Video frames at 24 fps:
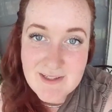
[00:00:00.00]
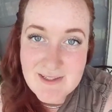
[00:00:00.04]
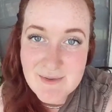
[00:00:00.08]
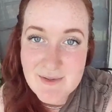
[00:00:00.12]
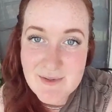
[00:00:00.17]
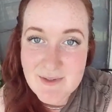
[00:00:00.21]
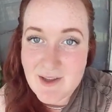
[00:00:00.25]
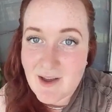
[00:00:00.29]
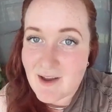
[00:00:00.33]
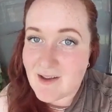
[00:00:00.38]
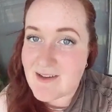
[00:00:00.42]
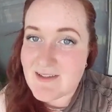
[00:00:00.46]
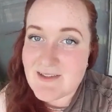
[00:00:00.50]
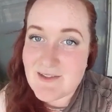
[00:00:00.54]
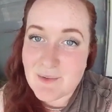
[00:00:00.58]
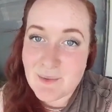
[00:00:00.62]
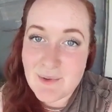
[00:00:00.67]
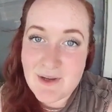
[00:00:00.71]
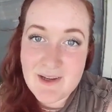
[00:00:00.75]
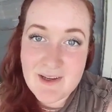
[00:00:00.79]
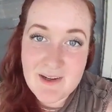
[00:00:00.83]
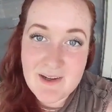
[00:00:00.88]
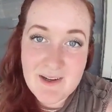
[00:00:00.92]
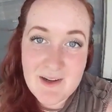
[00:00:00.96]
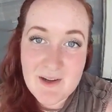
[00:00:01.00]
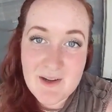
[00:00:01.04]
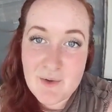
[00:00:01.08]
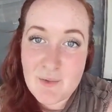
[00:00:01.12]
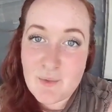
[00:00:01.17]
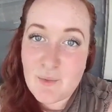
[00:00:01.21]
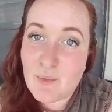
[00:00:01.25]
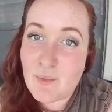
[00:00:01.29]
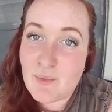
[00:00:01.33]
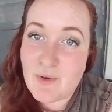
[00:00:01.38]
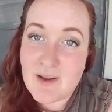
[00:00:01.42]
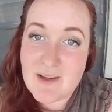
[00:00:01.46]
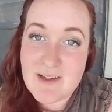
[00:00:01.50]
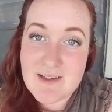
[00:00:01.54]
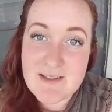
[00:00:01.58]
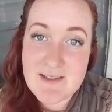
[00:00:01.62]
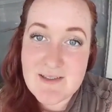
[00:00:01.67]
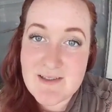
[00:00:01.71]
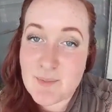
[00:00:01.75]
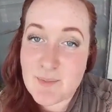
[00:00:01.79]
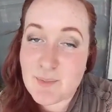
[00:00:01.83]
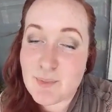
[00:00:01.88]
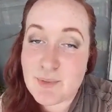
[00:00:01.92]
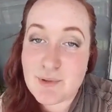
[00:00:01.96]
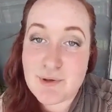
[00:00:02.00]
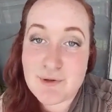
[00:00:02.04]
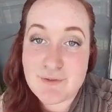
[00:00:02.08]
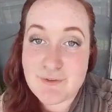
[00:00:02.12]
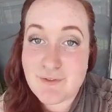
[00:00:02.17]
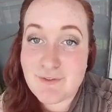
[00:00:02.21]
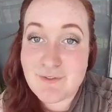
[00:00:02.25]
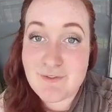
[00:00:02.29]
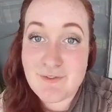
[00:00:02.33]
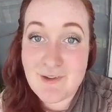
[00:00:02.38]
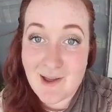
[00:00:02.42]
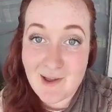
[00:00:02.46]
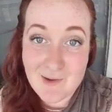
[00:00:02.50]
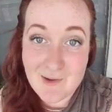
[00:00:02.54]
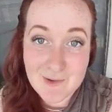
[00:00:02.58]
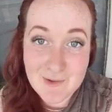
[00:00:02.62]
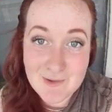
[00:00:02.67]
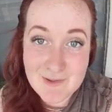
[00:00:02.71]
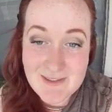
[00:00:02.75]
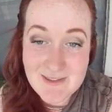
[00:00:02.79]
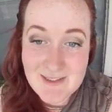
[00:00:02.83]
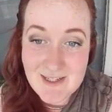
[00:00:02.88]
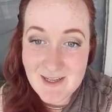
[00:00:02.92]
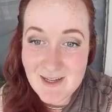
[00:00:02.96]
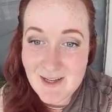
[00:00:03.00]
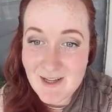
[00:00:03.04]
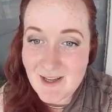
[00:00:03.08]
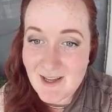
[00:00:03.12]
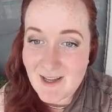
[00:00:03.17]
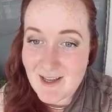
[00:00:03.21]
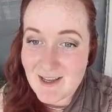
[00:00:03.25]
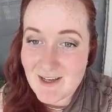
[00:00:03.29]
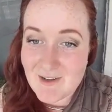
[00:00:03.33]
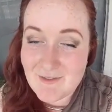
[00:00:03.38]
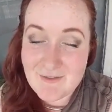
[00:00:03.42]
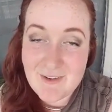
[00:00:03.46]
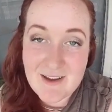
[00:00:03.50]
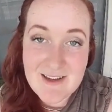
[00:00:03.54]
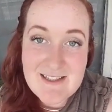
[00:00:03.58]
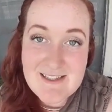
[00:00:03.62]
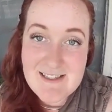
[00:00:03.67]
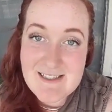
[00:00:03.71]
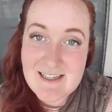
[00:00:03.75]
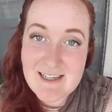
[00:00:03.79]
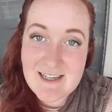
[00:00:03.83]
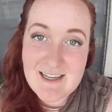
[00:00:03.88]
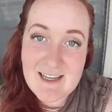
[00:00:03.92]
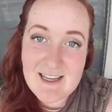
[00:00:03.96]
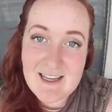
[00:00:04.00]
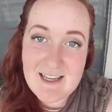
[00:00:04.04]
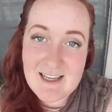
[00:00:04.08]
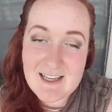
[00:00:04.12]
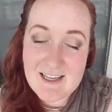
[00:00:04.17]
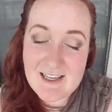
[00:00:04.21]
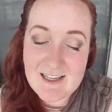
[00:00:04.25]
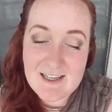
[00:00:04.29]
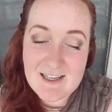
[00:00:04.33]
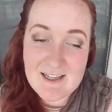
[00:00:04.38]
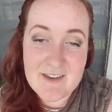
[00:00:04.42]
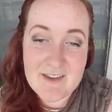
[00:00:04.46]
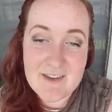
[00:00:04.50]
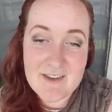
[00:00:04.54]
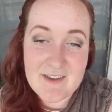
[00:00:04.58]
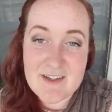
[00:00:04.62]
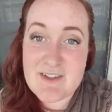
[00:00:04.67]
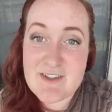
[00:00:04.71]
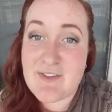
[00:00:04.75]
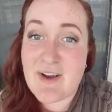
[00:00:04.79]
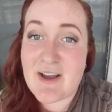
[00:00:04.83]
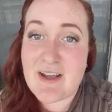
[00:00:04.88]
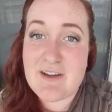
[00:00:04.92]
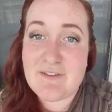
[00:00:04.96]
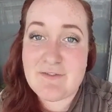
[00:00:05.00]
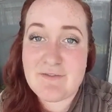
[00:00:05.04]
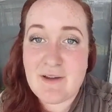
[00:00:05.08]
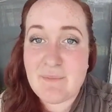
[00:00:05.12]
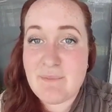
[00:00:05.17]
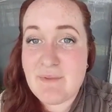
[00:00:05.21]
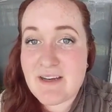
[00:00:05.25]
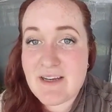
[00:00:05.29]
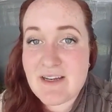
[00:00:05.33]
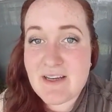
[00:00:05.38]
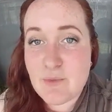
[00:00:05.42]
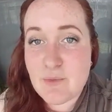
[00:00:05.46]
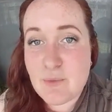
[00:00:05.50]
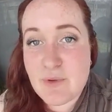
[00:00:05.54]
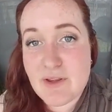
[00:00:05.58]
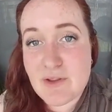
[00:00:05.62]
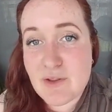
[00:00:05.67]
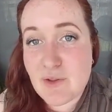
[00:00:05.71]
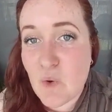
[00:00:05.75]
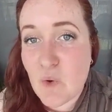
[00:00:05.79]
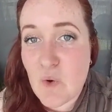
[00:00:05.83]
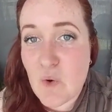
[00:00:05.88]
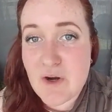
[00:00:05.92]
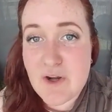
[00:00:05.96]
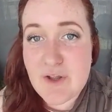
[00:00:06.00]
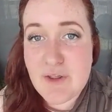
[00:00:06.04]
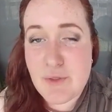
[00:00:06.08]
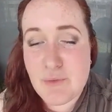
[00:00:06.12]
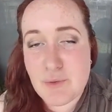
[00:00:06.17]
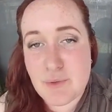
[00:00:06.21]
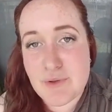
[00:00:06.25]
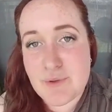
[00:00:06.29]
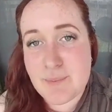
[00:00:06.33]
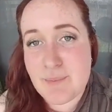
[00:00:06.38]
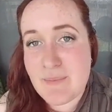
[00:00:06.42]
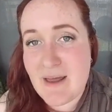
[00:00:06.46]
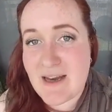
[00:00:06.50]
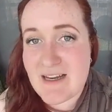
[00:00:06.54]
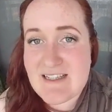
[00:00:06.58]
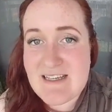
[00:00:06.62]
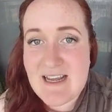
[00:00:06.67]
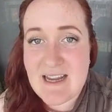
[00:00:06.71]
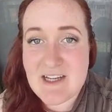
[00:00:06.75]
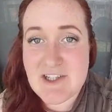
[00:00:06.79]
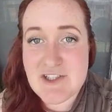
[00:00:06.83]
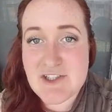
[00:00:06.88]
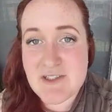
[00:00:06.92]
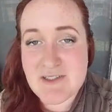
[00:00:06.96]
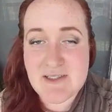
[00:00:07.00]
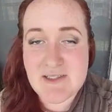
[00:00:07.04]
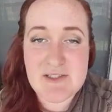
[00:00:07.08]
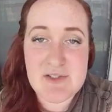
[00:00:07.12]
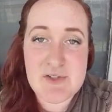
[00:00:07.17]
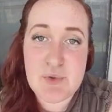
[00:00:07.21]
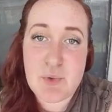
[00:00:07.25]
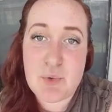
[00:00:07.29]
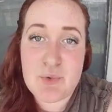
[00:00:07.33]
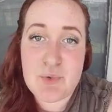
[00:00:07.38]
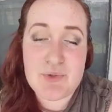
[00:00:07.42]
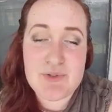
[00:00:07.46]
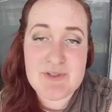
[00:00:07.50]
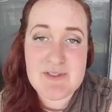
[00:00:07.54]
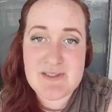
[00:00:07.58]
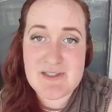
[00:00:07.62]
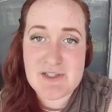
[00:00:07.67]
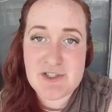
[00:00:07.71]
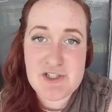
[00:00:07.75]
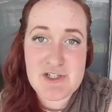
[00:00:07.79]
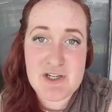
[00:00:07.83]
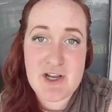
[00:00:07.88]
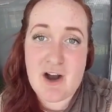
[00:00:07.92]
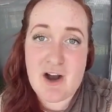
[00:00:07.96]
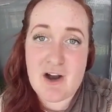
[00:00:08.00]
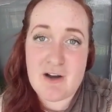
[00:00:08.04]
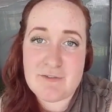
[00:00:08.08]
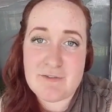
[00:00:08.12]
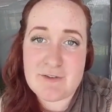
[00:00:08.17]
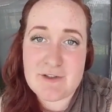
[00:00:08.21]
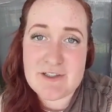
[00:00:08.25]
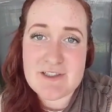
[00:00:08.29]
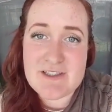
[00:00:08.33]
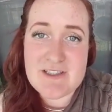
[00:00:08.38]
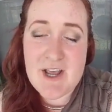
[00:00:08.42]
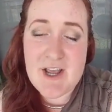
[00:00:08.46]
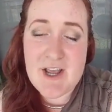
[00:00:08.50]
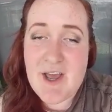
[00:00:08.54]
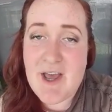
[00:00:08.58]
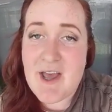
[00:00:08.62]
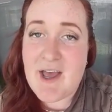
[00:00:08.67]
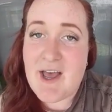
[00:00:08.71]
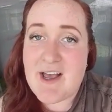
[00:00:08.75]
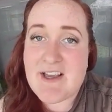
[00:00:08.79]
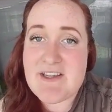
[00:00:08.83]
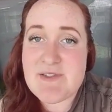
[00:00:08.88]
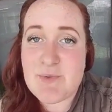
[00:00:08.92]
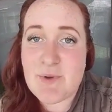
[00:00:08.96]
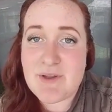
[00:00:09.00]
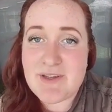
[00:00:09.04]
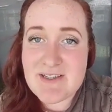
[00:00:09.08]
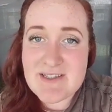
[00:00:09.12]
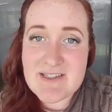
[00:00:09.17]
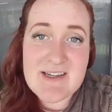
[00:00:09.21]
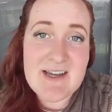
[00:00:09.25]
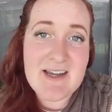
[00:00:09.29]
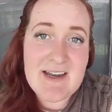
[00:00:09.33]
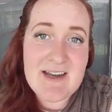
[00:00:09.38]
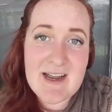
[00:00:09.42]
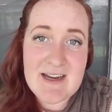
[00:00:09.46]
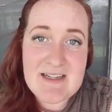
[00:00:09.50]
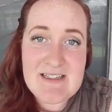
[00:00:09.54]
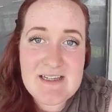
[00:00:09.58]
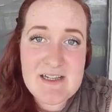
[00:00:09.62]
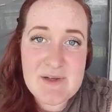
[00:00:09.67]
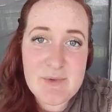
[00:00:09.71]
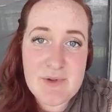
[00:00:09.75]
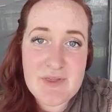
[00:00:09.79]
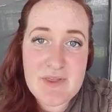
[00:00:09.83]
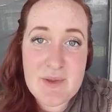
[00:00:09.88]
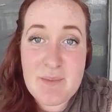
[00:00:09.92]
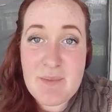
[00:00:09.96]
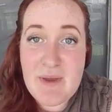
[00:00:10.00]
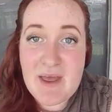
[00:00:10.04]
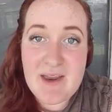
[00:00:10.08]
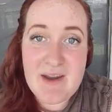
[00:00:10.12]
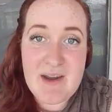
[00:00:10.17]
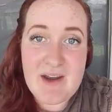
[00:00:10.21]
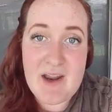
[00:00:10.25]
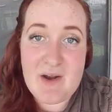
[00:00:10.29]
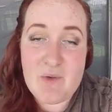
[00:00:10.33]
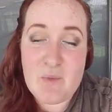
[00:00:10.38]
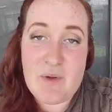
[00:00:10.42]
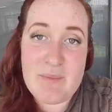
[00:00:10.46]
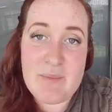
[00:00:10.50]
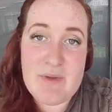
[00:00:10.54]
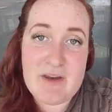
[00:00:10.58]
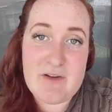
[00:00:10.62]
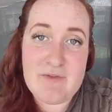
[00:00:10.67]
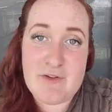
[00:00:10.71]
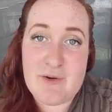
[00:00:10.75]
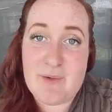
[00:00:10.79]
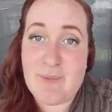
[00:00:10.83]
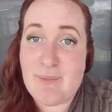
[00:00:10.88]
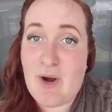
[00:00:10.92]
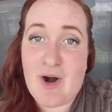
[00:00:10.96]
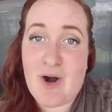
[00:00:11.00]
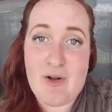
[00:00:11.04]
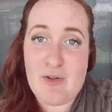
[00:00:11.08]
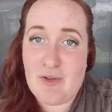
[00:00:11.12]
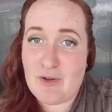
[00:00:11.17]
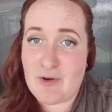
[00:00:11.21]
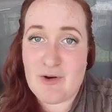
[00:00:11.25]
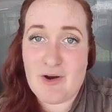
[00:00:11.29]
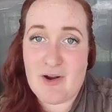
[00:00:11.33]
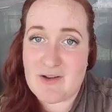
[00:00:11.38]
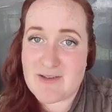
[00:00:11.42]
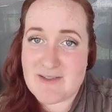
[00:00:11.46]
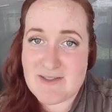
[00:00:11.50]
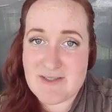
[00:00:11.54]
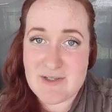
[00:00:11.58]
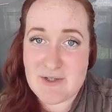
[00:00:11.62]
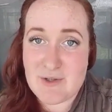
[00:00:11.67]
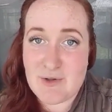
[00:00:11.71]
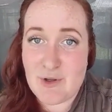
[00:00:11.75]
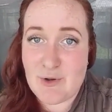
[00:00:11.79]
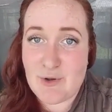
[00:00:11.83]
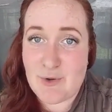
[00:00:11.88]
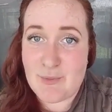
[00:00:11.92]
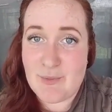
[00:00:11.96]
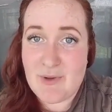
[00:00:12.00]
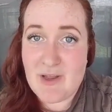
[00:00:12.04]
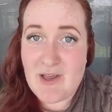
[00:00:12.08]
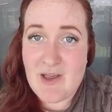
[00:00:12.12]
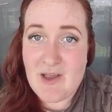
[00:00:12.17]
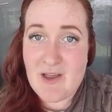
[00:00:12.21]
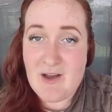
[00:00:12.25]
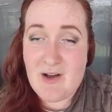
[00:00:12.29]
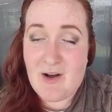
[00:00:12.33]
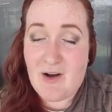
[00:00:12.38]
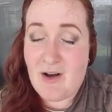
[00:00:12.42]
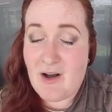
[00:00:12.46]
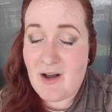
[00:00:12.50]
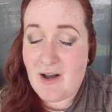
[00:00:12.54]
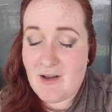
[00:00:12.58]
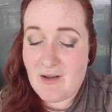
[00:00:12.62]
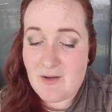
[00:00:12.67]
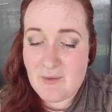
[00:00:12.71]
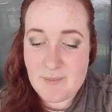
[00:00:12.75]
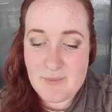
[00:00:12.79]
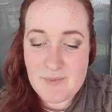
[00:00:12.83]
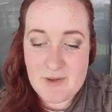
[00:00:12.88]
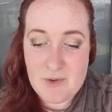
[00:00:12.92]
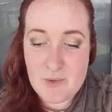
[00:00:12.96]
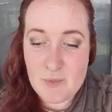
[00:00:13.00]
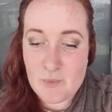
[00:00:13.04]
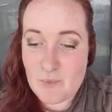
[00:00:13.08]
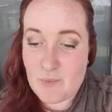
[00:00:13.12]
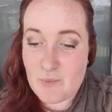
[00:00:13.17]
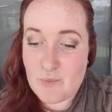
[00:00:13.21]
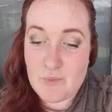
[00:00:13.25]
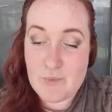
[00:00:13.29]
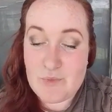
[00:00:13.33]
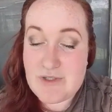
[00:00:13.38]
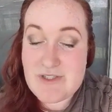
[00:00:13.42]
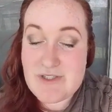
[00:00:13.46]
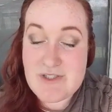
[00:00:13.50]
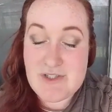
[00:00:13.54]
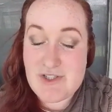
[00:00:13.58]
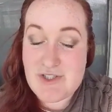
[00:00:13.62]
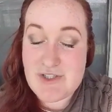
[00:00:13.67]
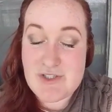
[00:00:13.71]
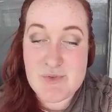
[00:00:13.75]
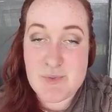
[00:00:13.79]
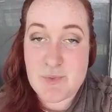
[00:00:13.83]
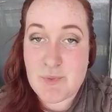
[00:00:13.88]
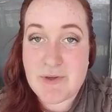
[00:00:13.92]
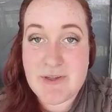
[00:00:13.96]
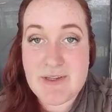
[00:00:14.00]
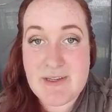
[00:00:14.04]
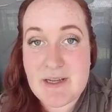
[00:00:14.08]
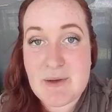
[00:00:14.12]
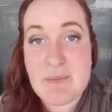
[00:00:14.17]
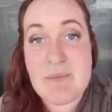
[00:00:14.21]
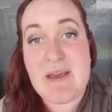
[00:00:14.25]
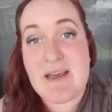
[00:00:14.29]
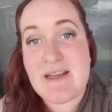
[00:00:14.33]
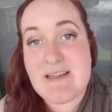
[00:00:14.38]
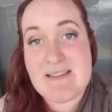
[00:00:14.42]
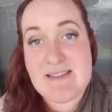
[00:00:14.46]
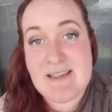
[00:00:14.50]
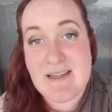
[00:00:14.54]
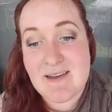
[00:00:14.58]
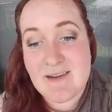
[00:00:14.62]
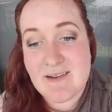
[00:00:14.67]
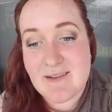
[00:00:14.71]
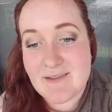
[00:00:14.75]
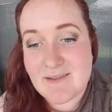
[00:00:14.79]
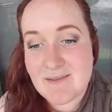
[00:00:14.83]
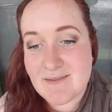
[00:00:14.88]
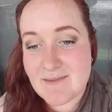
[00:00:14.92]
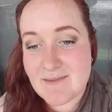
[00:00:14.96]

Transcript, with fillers: Of Goddess Awakening was profound. Investing in the Divine Feminine with Laura through the meditations and tools that she offers, as well as connecting with the men and women from all across the globe, um, was just really amazing.